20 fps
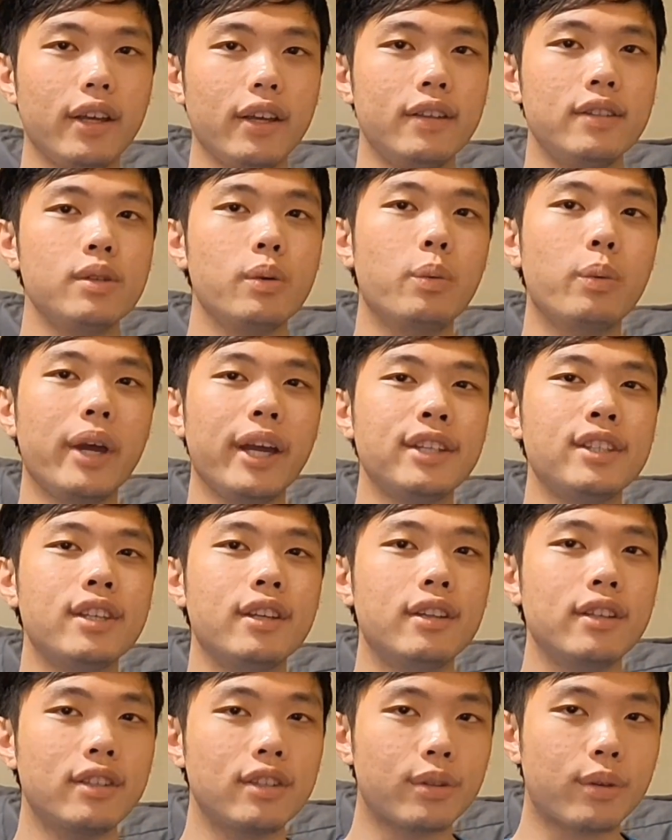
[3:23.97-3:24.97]
is a way
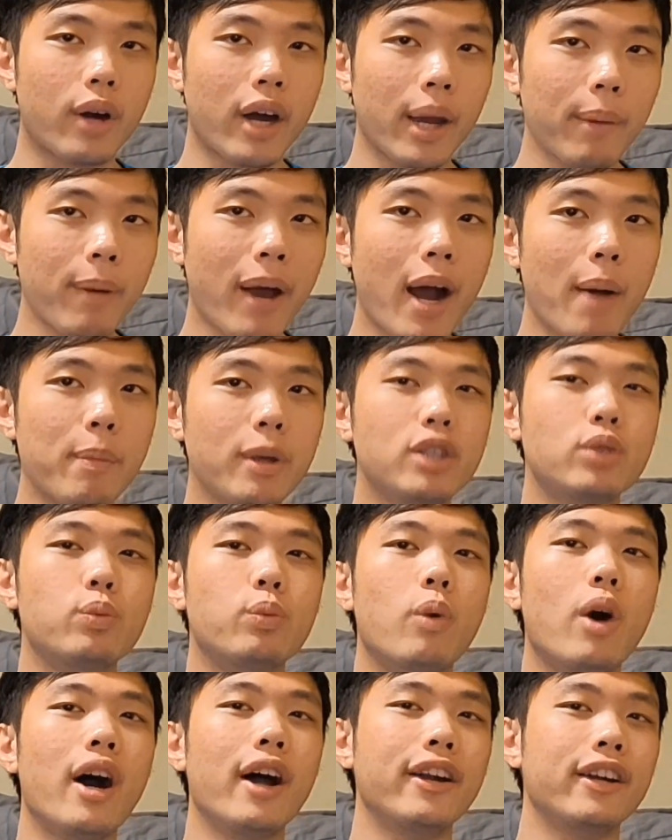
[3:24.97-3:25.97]
to describe how much
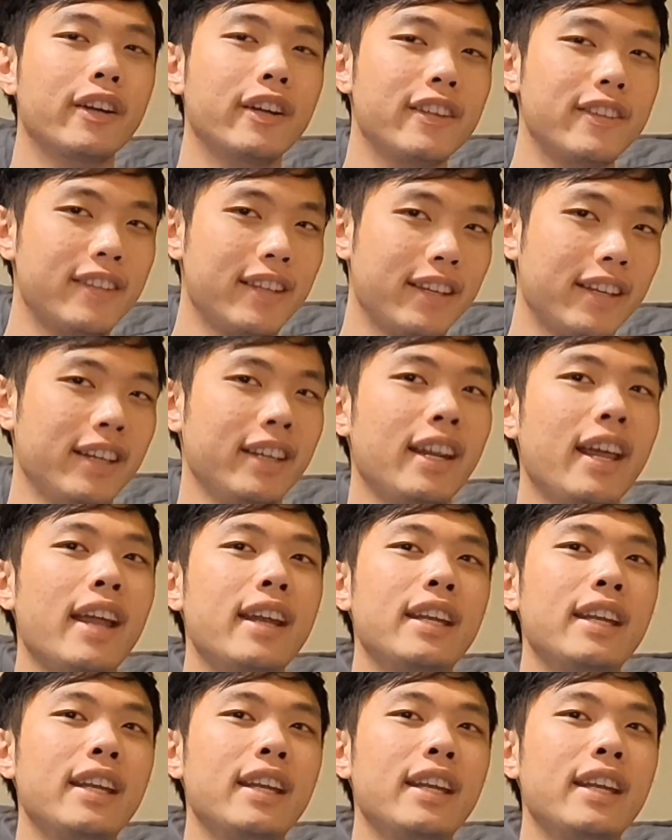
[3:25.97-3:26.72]
water is in it,